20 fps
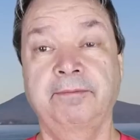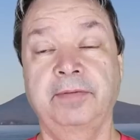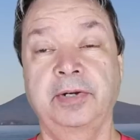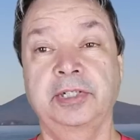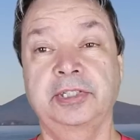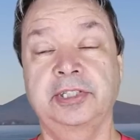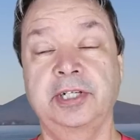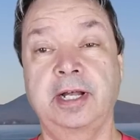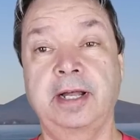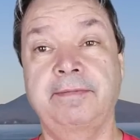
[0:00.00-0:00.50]

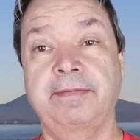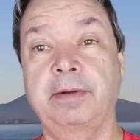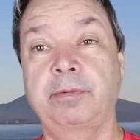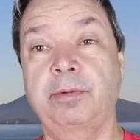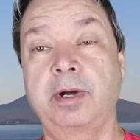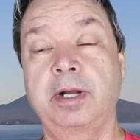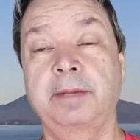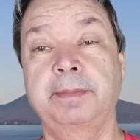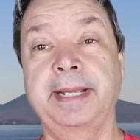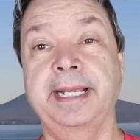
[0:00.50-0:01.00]
First off, I
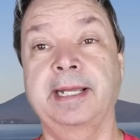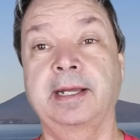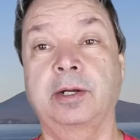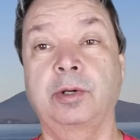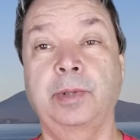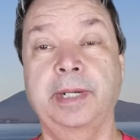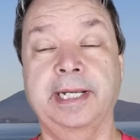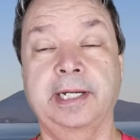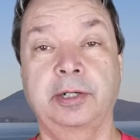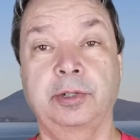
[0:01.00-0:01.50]
want to make a
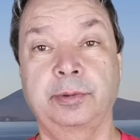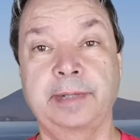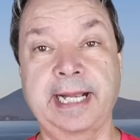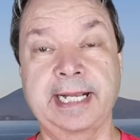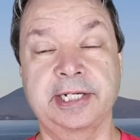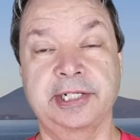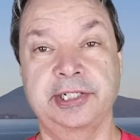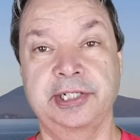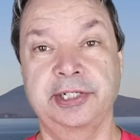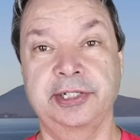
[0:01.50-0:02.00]
quick
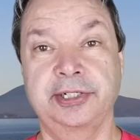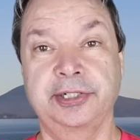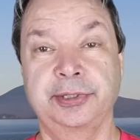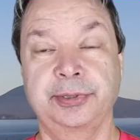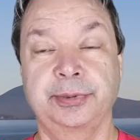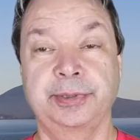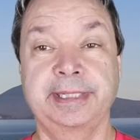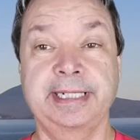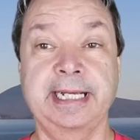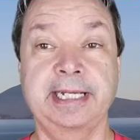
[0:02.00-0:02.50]
correction
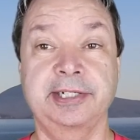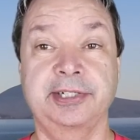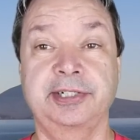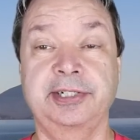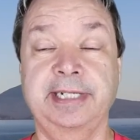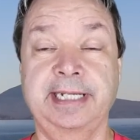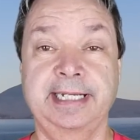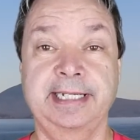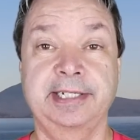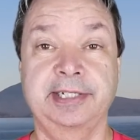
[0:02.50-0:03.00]
to
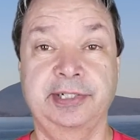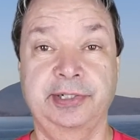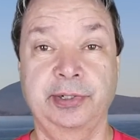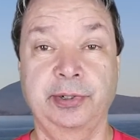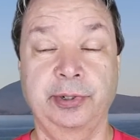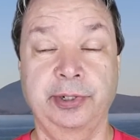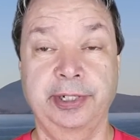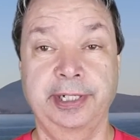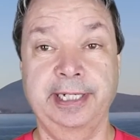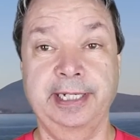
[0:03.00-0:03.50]
yesterday's
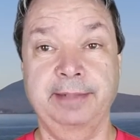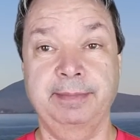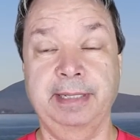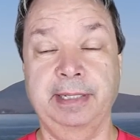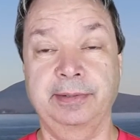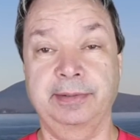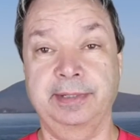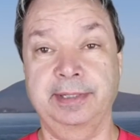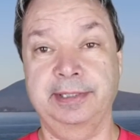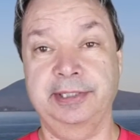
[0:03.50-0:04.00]
story
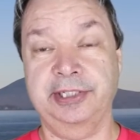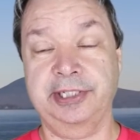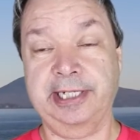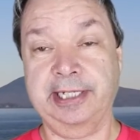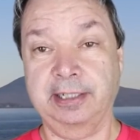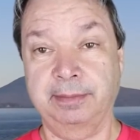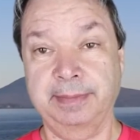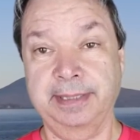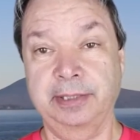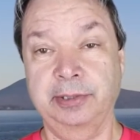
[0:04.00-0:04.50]
about the
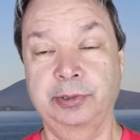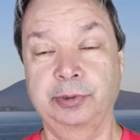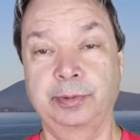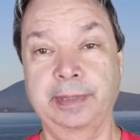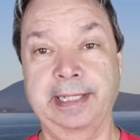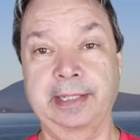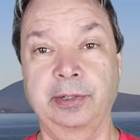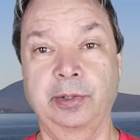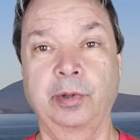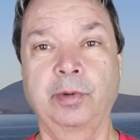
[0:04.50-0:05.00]
gentleman who
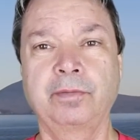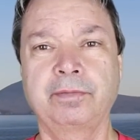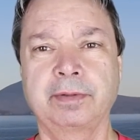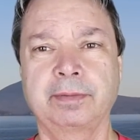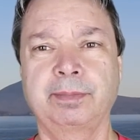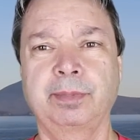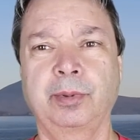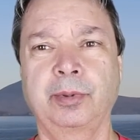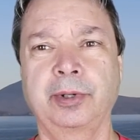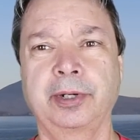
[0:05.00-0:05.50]
went
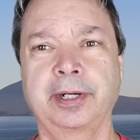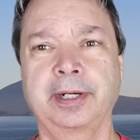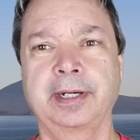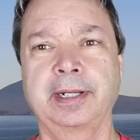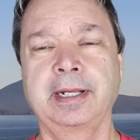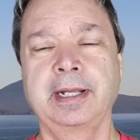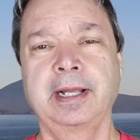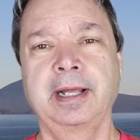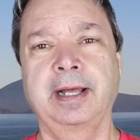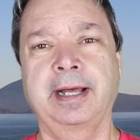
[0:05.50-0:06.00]

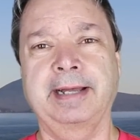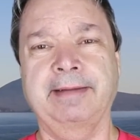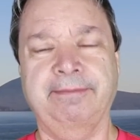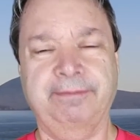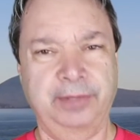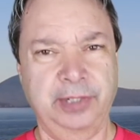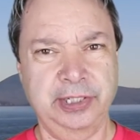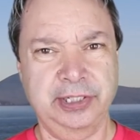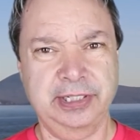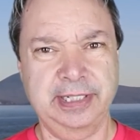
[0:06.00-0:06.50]
overboard. I
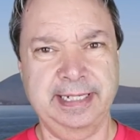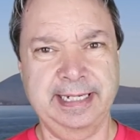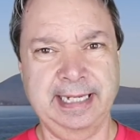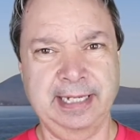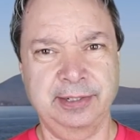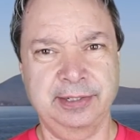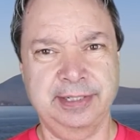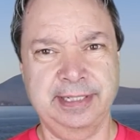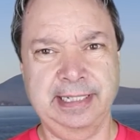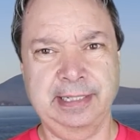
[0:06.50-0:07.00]
first
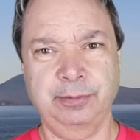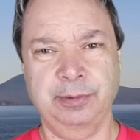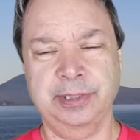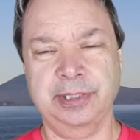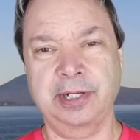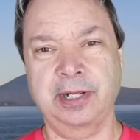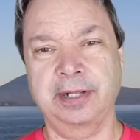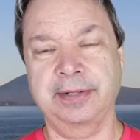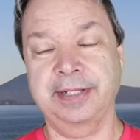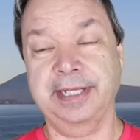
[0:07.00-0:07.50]
announced that it
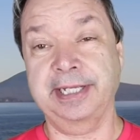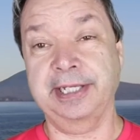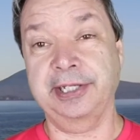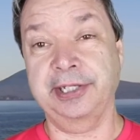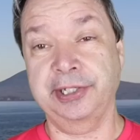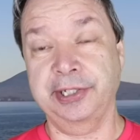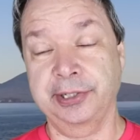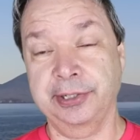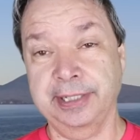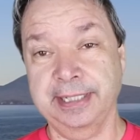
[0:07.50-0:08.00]
was on
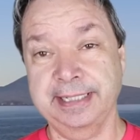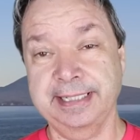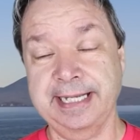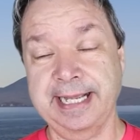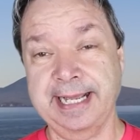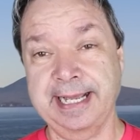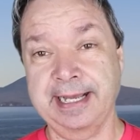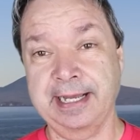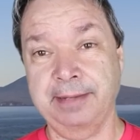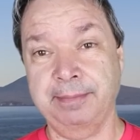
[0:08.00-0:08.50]
the
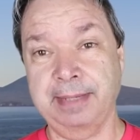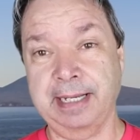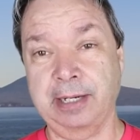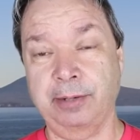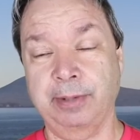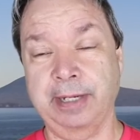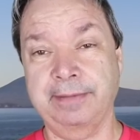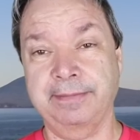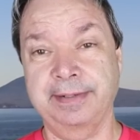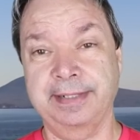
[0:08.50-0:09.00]
Uridam.
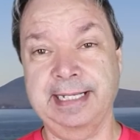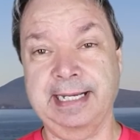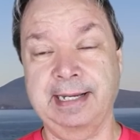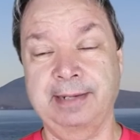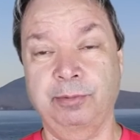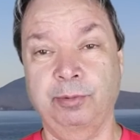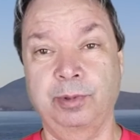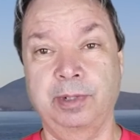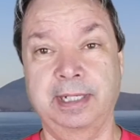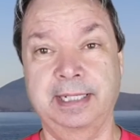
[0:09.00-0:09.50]
However,
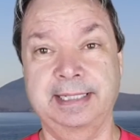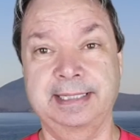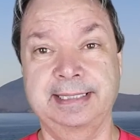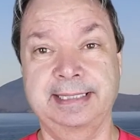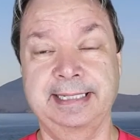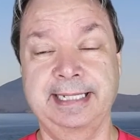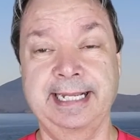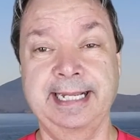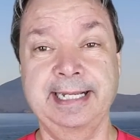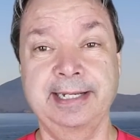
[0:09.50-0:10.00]
that
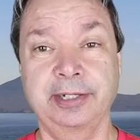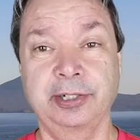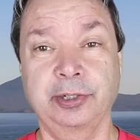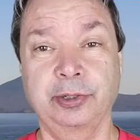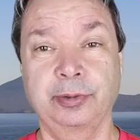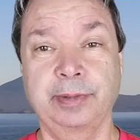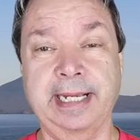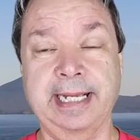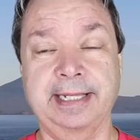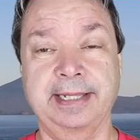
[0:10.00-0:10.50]
was
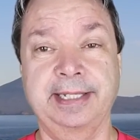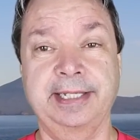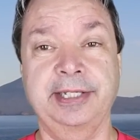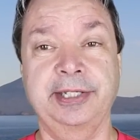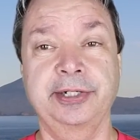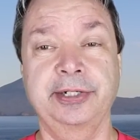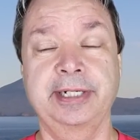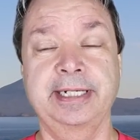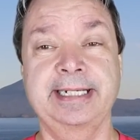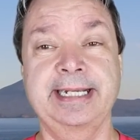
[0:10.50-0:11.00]
incorrect.
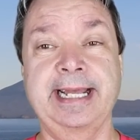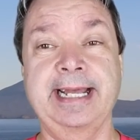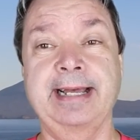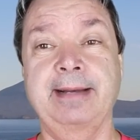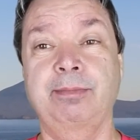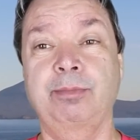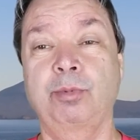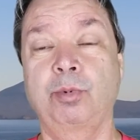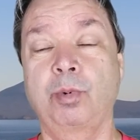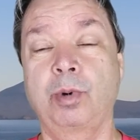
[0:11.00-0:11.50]
The
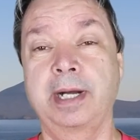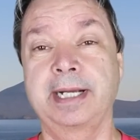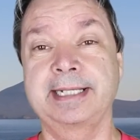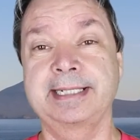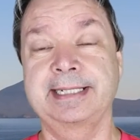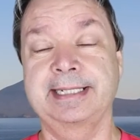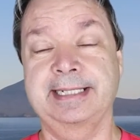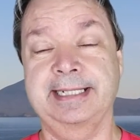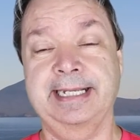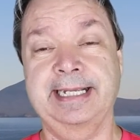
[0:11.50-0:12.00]
Uridam
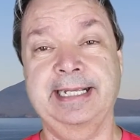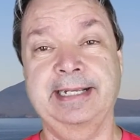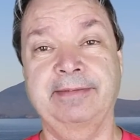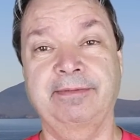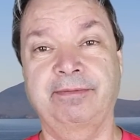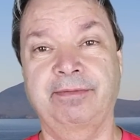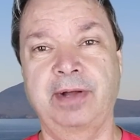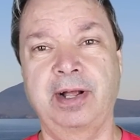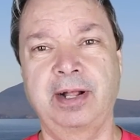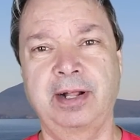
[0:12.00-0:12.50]
was
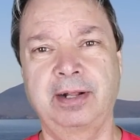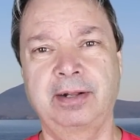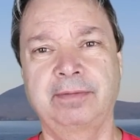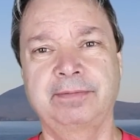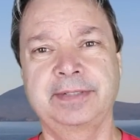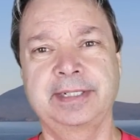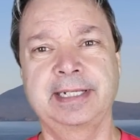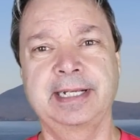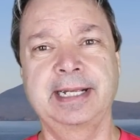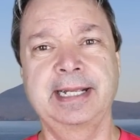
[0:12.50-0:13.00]

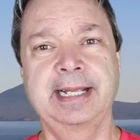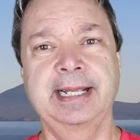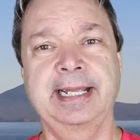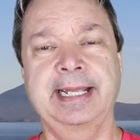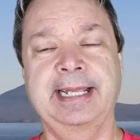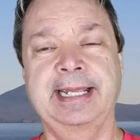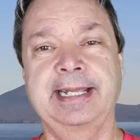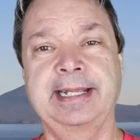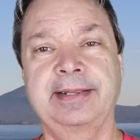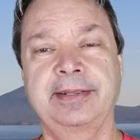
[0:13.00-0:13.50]
involved
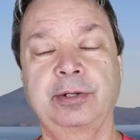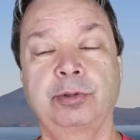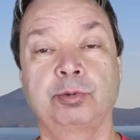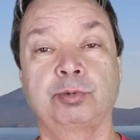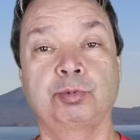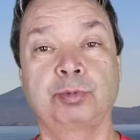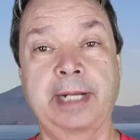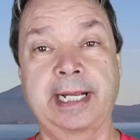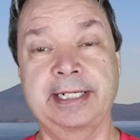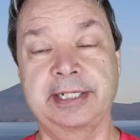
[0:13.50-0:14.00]
in the
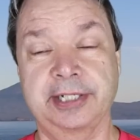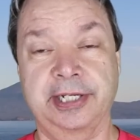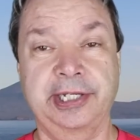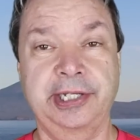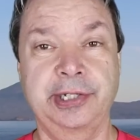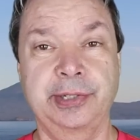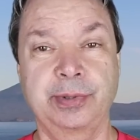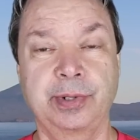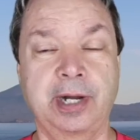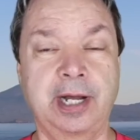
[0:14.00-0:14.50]

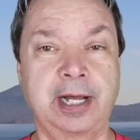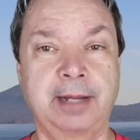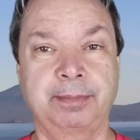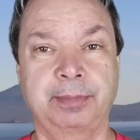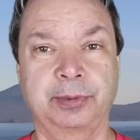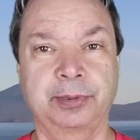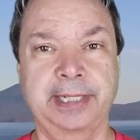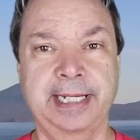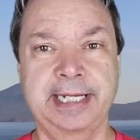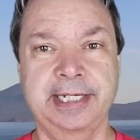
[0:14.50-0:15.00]
rescue
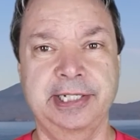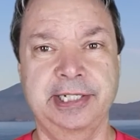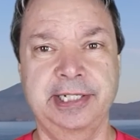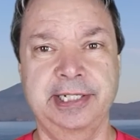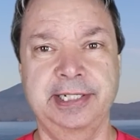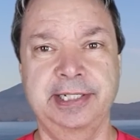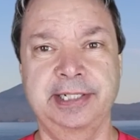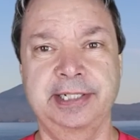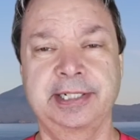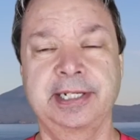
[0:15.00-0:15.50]

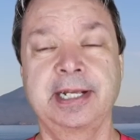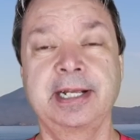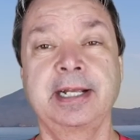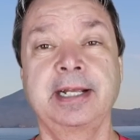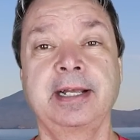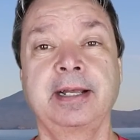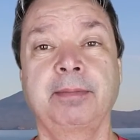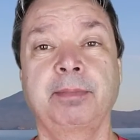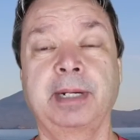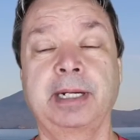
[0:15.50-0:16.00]
operations,
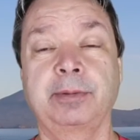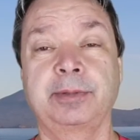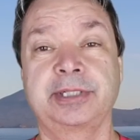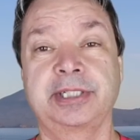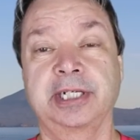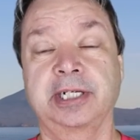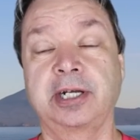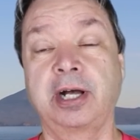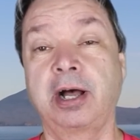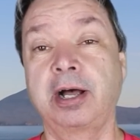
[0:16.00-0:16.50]
but it
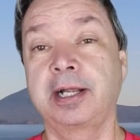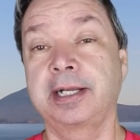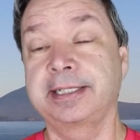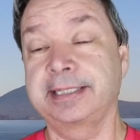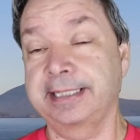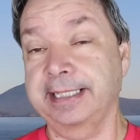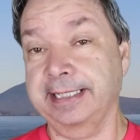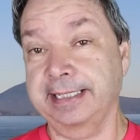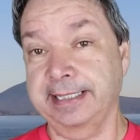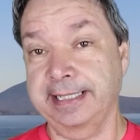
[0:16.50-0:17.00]
was the
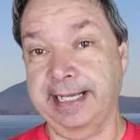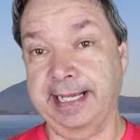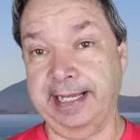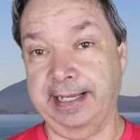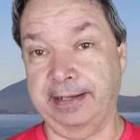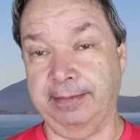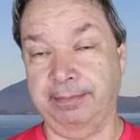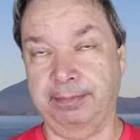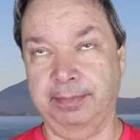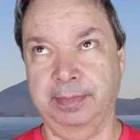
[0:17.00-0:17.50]

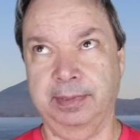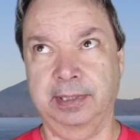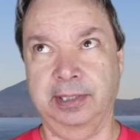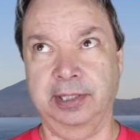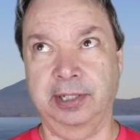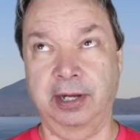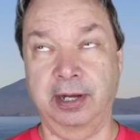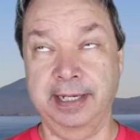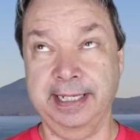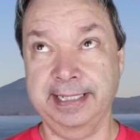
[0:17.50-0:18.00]
Konigsdam.
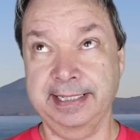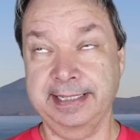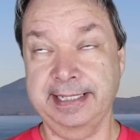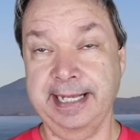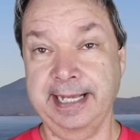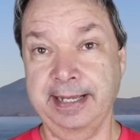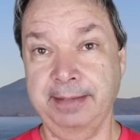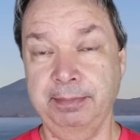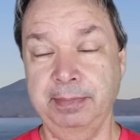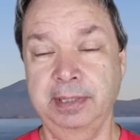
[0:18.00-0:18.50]

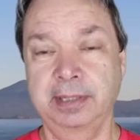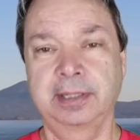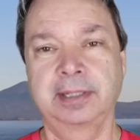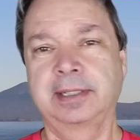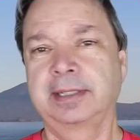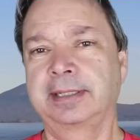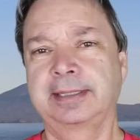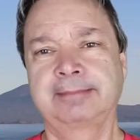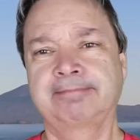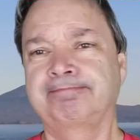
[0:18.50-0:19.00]
Konigsdam
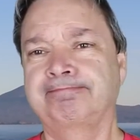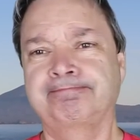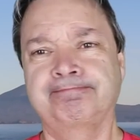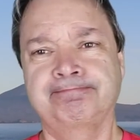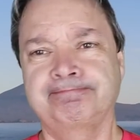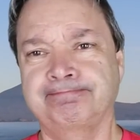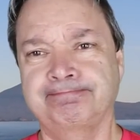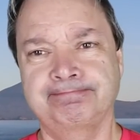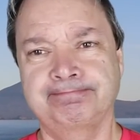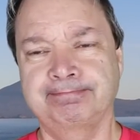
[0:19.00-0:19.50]

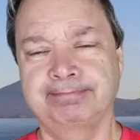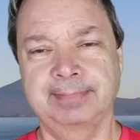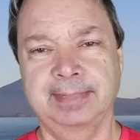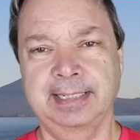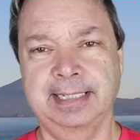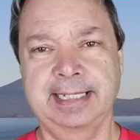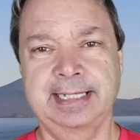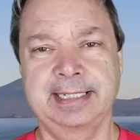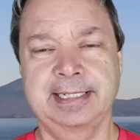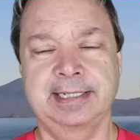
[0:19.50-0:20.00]

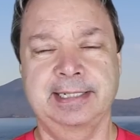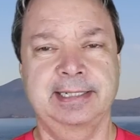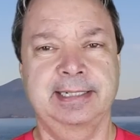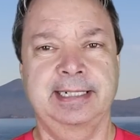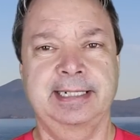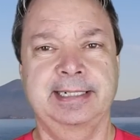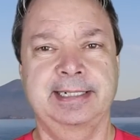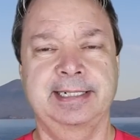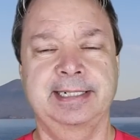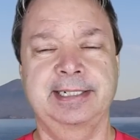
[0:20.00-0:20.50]
is
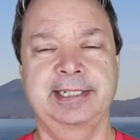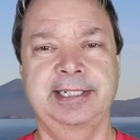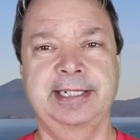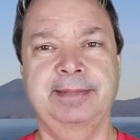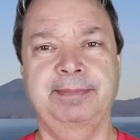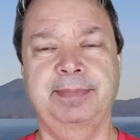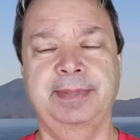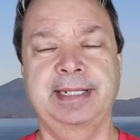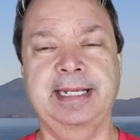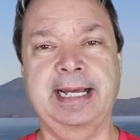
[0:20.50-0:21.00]
the
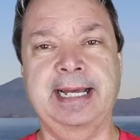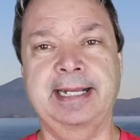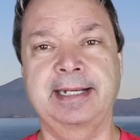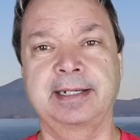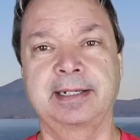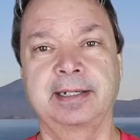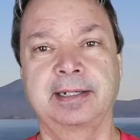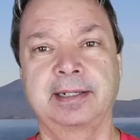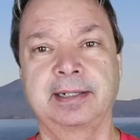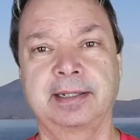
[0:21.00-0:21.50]
ship
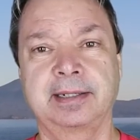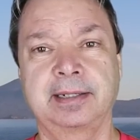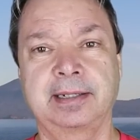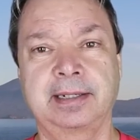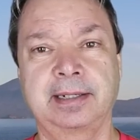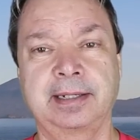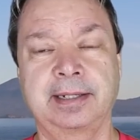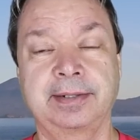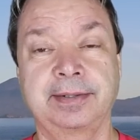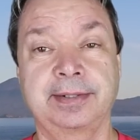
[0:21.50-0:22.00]
that
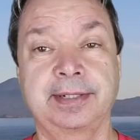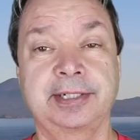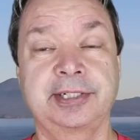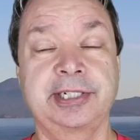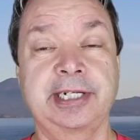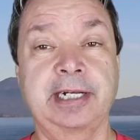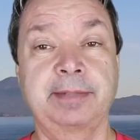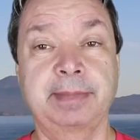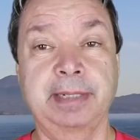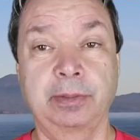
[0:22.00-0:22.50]
the
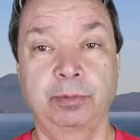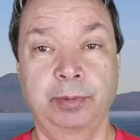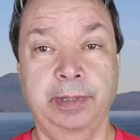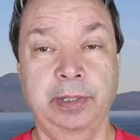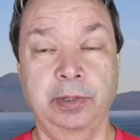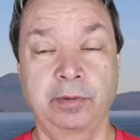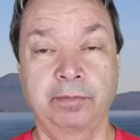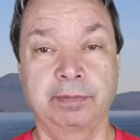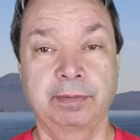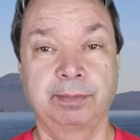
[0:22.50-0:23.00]
gentleman
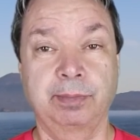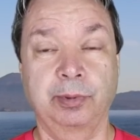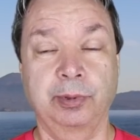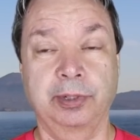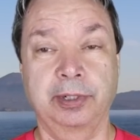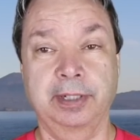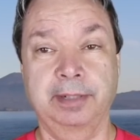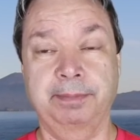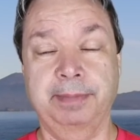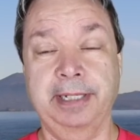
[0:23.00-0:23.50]
went
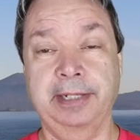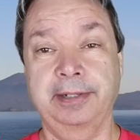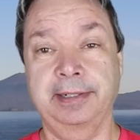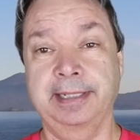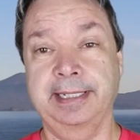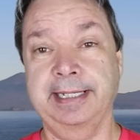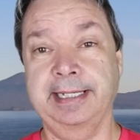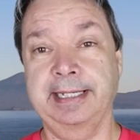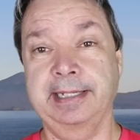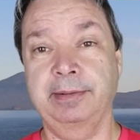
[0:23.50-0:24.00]
overboard.
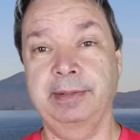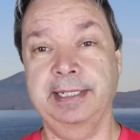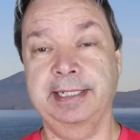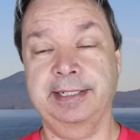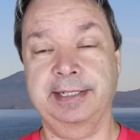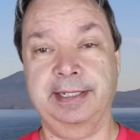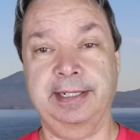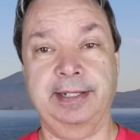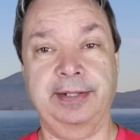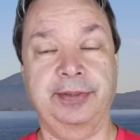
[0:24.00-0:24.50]
Apparently, he
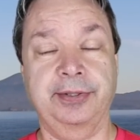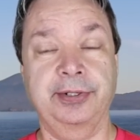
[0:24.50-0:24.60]
is a